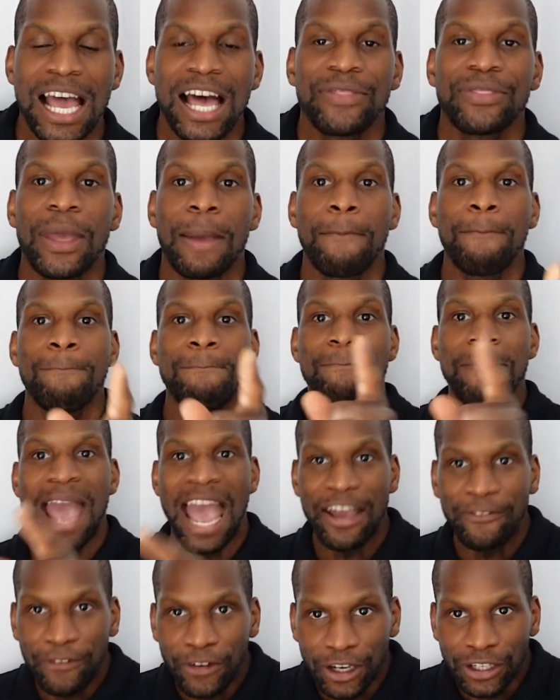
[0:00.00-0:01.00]
the
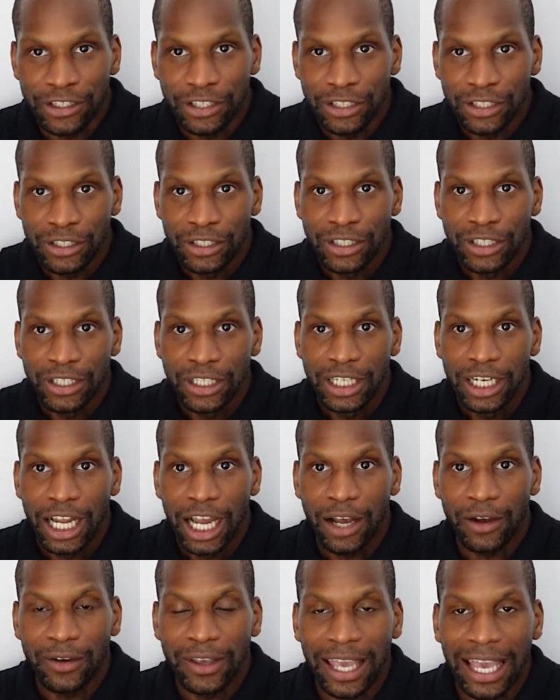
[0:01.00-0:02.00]
method,
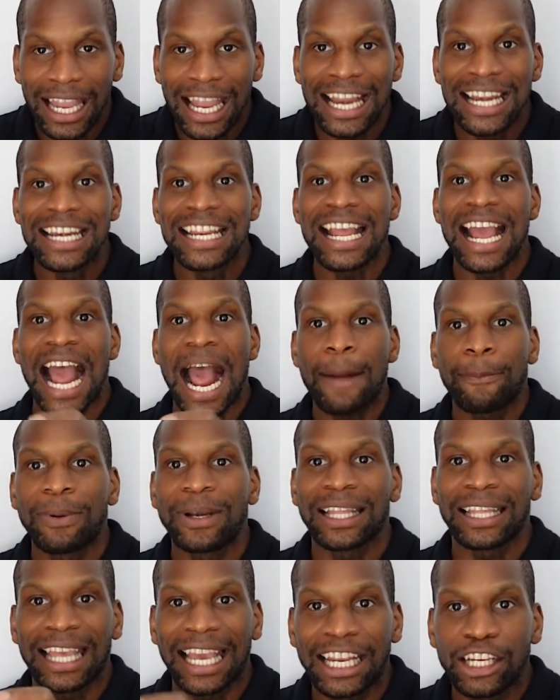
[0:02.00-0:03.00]
and the
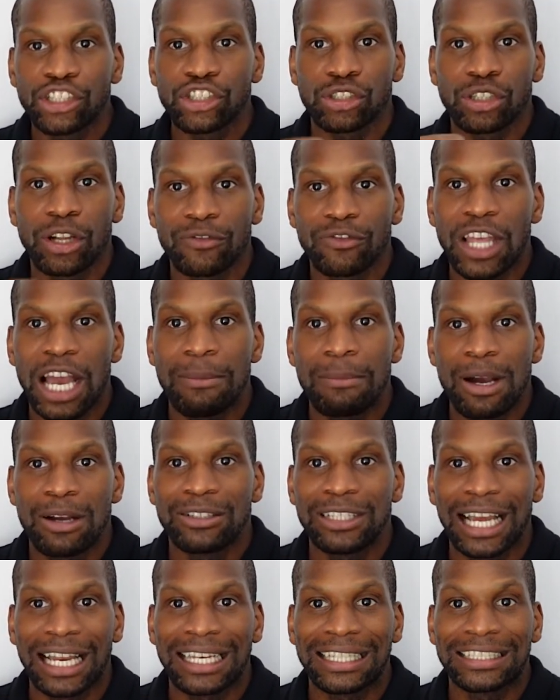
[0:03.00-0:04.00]
application of that
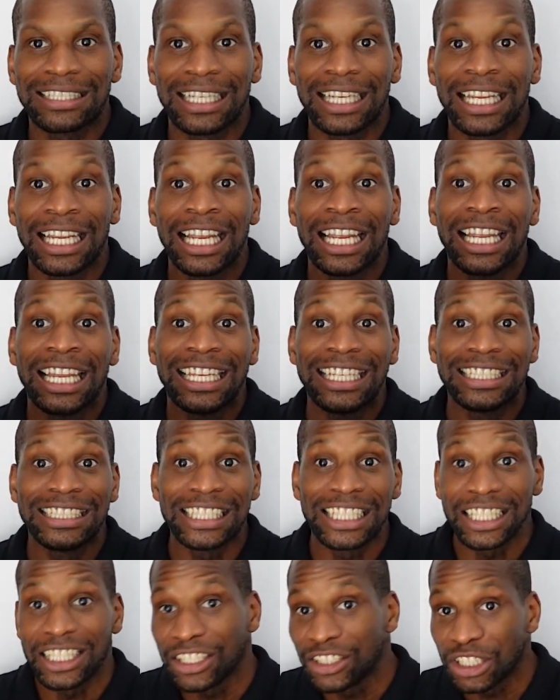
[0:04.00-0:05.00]
modality is
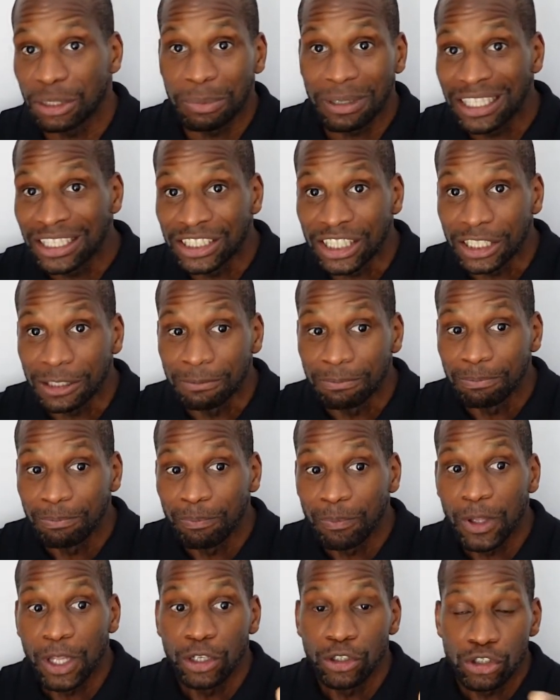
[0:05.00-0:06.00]
easy peasy.
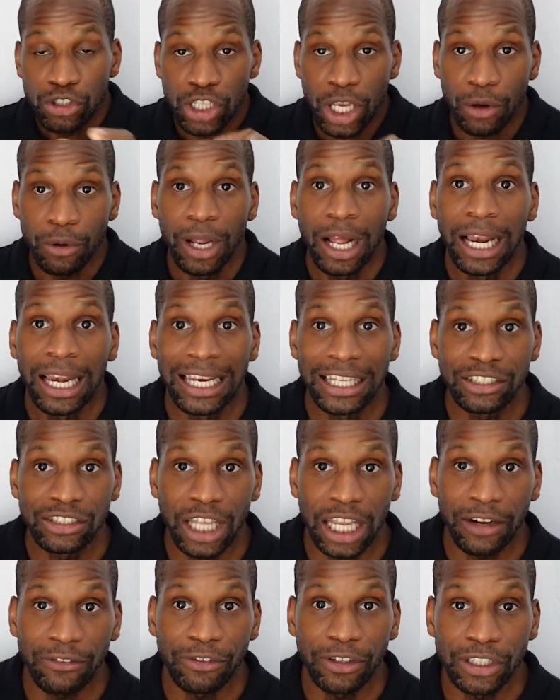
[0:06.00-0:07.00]
So let's
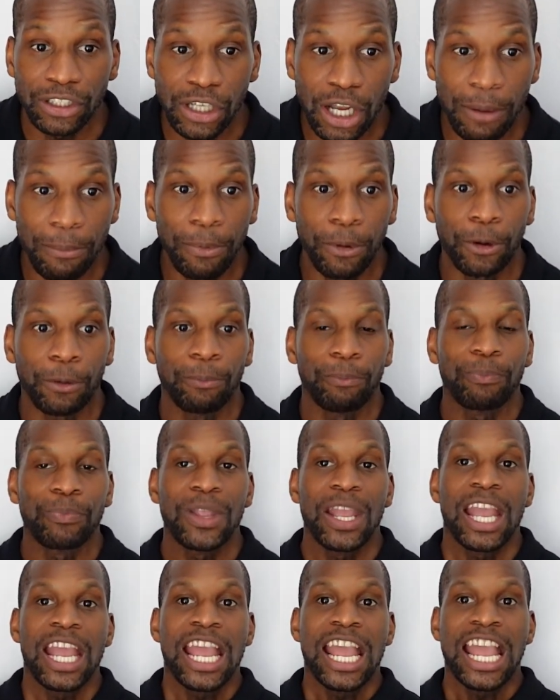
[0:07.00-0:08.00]
take, for example,
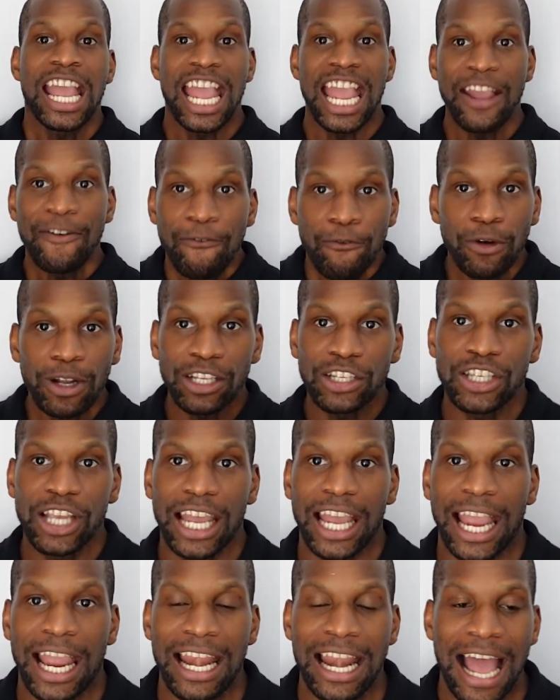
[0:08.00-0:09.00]
if we're
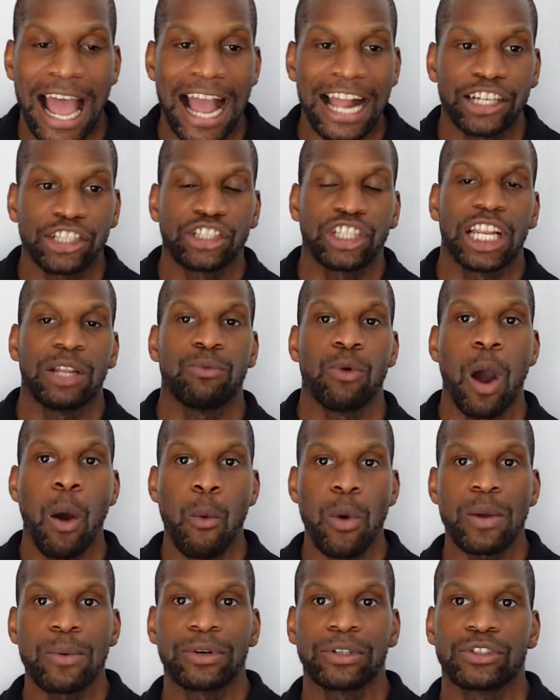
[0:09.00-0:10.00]
saying that actually what
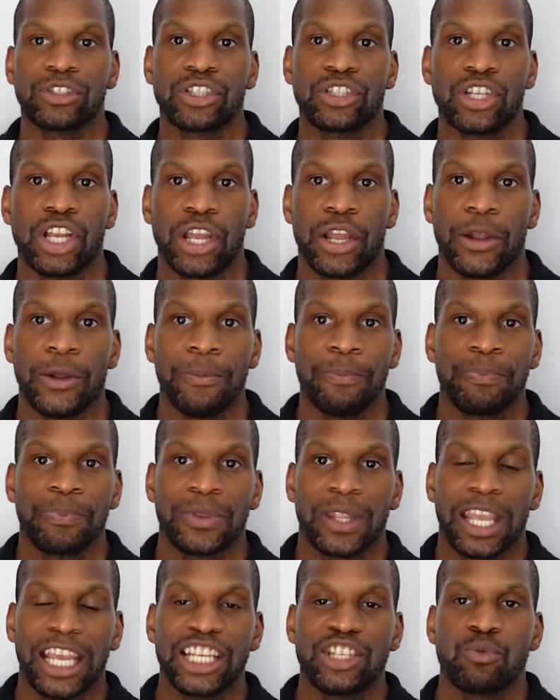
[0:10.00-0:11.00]
we want to do
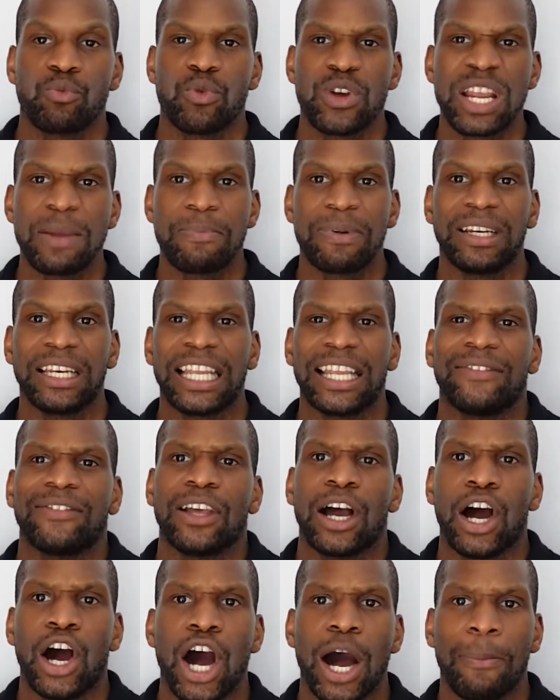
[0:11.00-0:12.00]
is we believe that
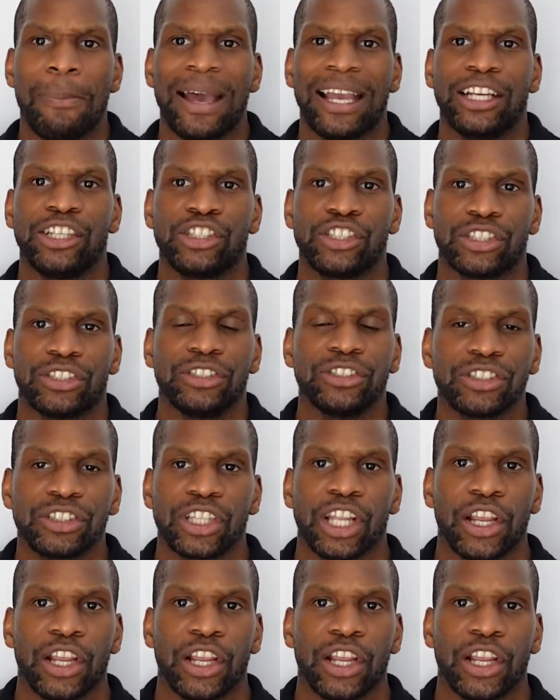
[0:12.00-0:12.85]
our patient,